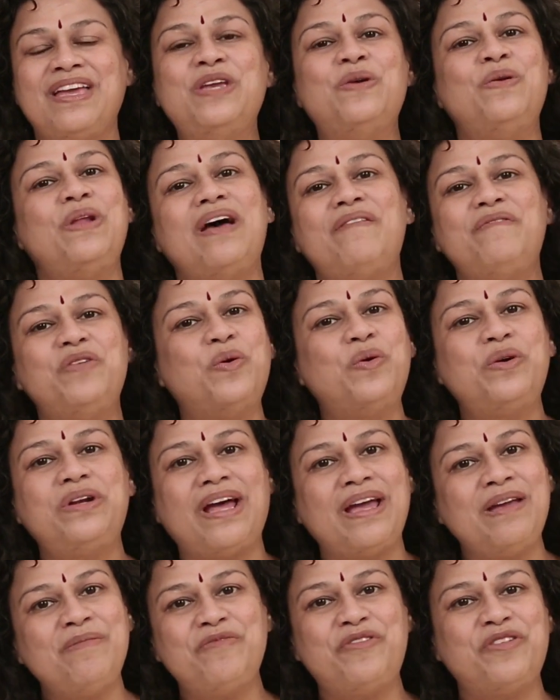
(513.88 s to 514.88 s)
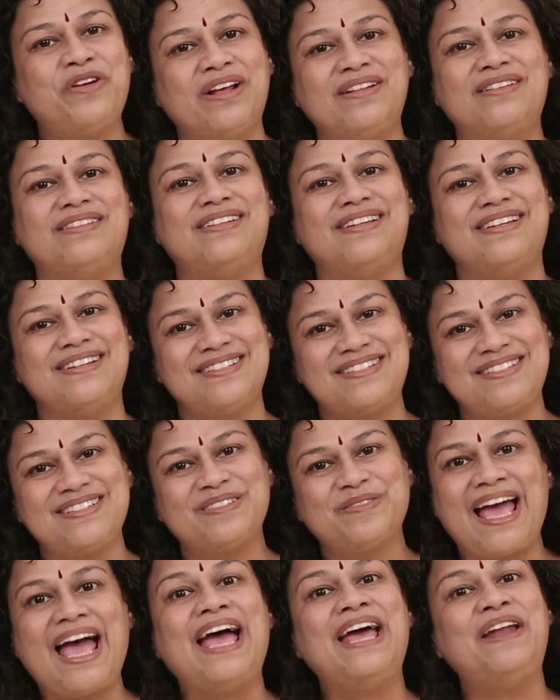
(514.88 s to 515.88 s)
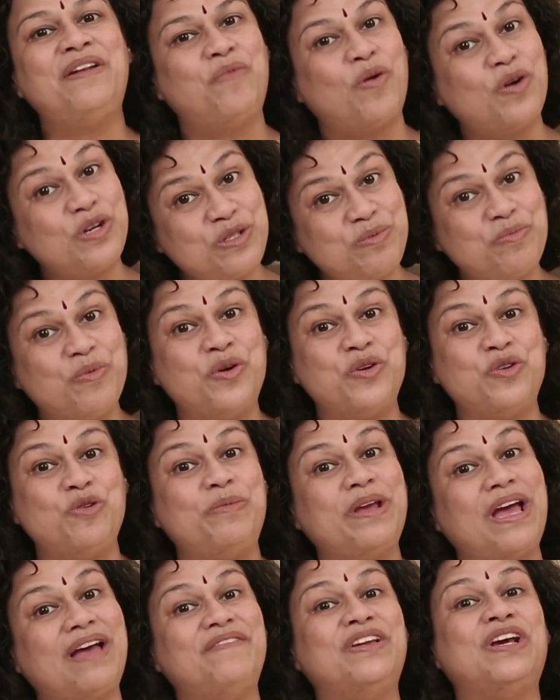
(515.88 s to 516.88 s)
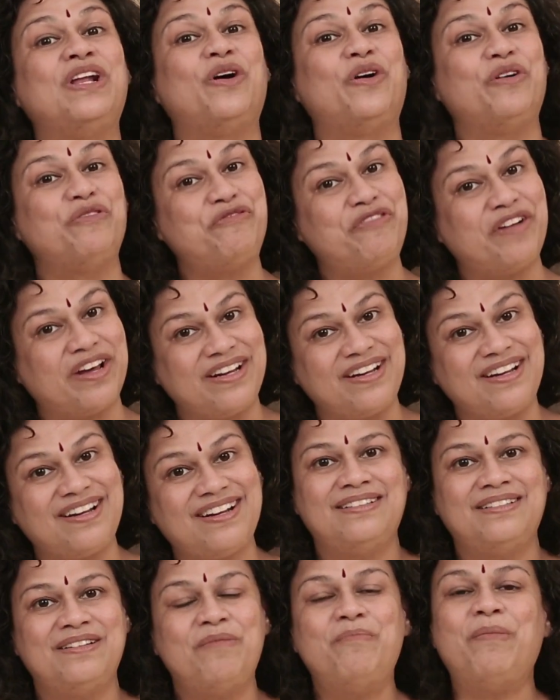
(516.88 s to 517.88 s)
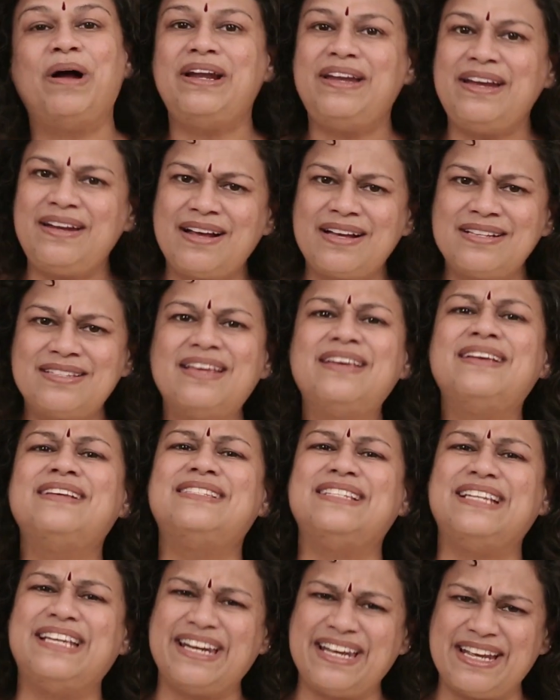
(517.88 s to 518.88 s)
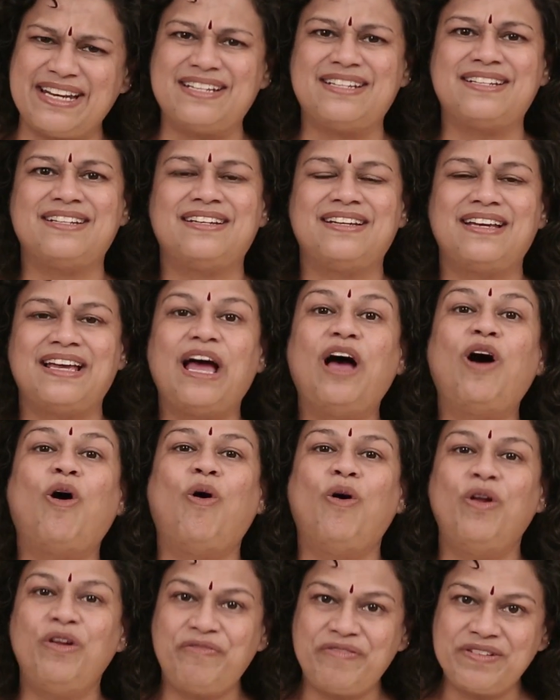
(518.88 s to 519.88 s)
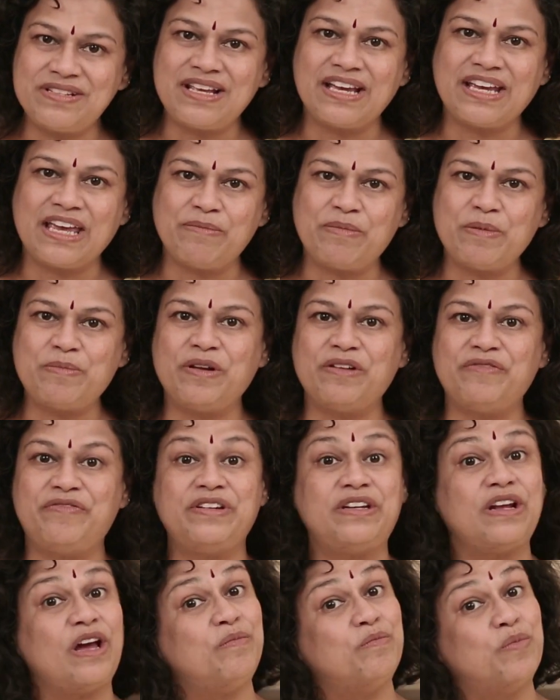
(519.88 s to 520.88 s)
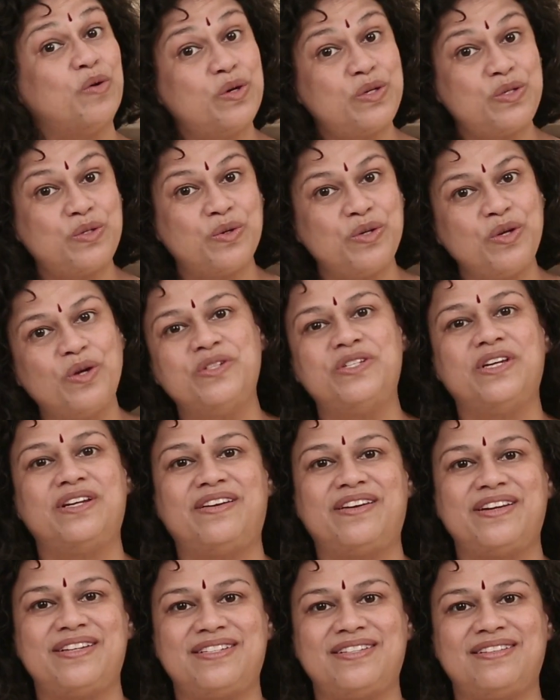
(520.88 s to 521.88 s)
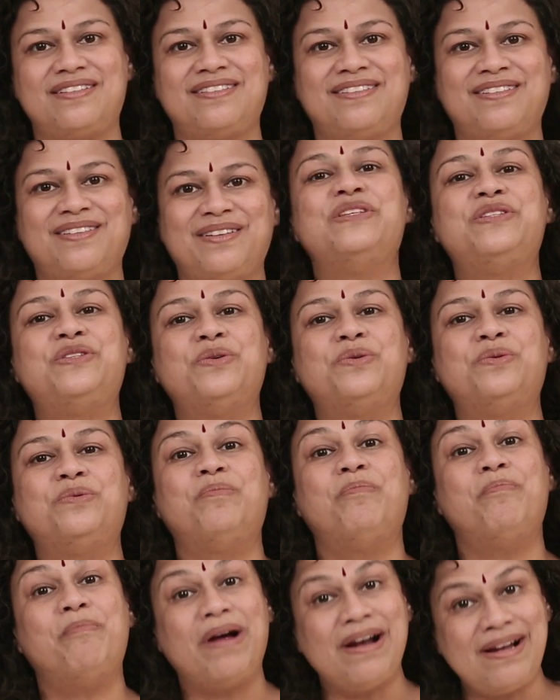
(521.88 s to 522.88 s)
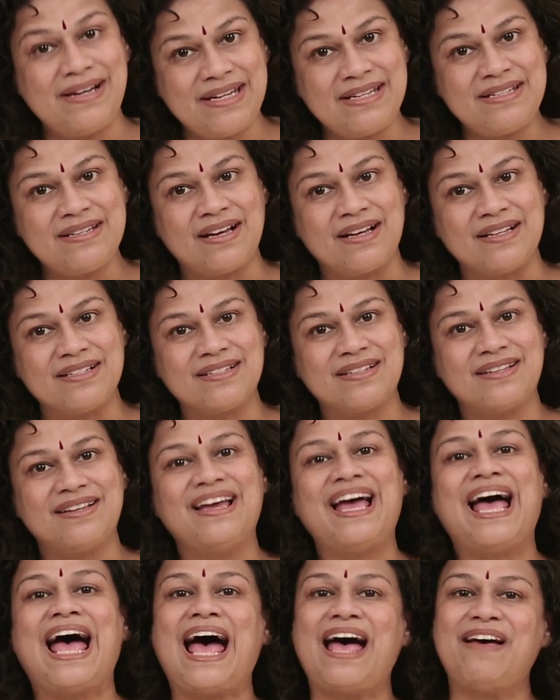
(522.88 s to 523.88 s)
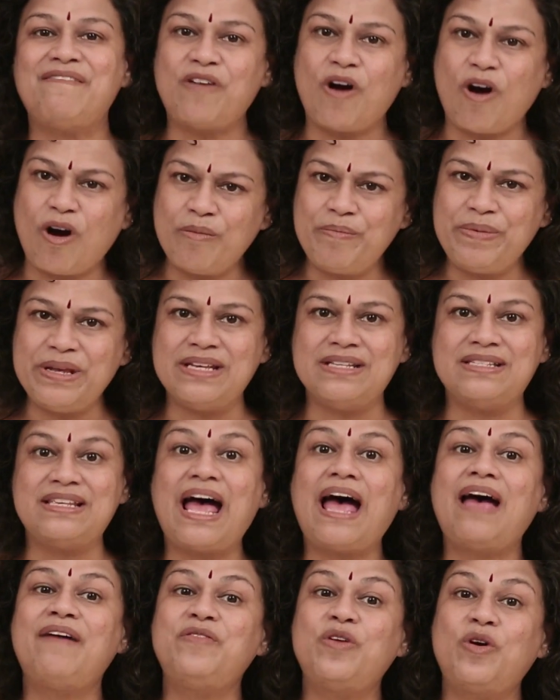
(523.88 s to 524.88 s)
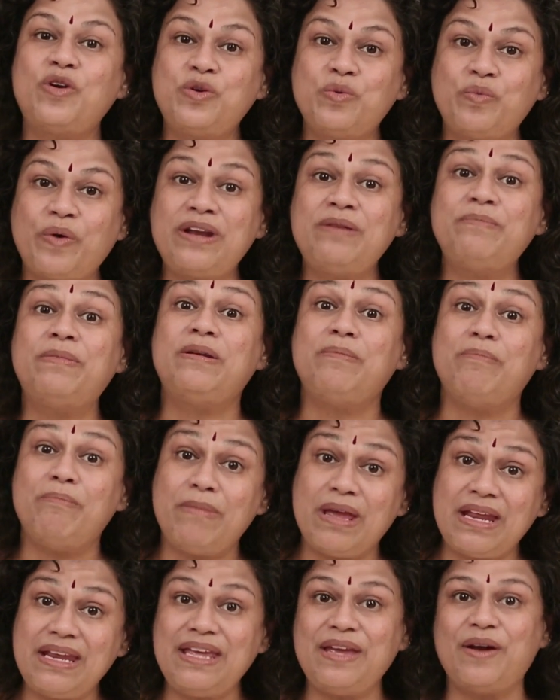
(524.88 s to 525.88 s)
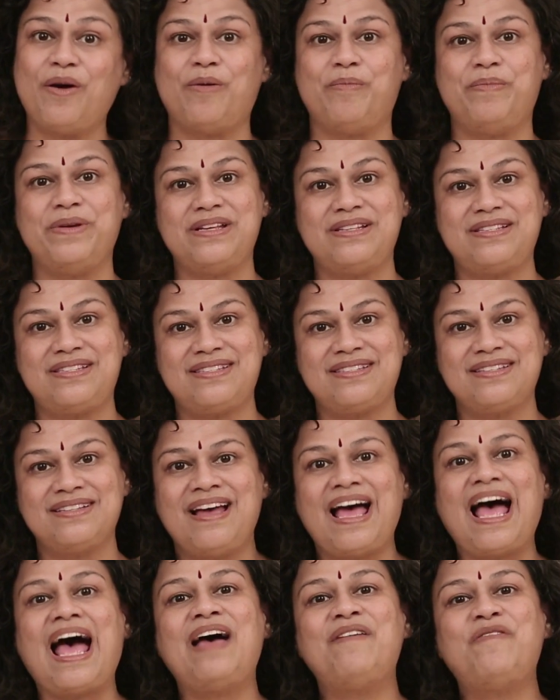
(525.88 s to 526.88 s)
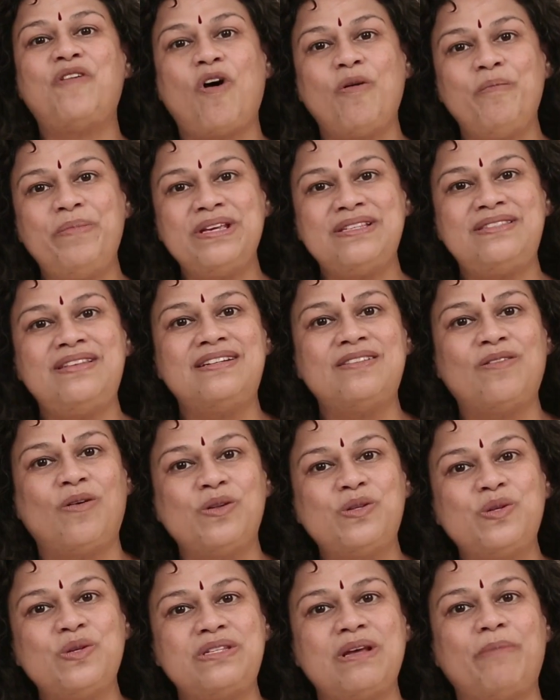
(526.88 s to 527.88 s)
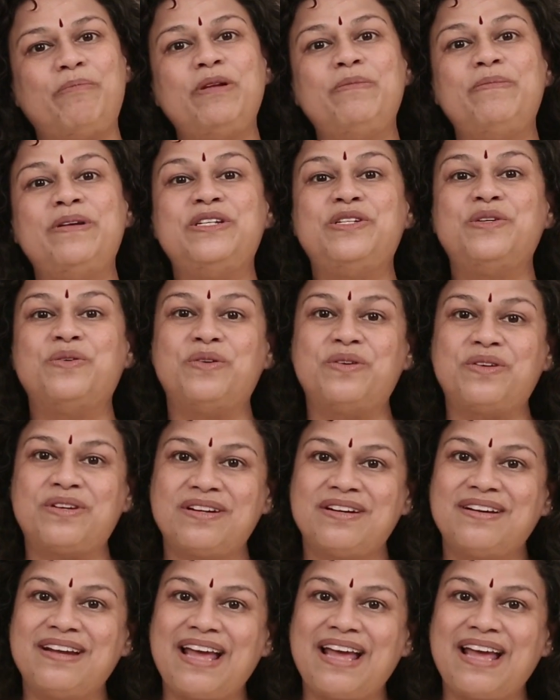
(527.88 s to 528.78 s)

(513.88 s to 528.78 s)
you'll have no time for other things. And what's more, you'll be having a lot of fun. Multitasking is great. All of us are capable of it, and more so your generation. So multitask, have hobbies, have not one but many hobbies. Have hobbies that also supplement your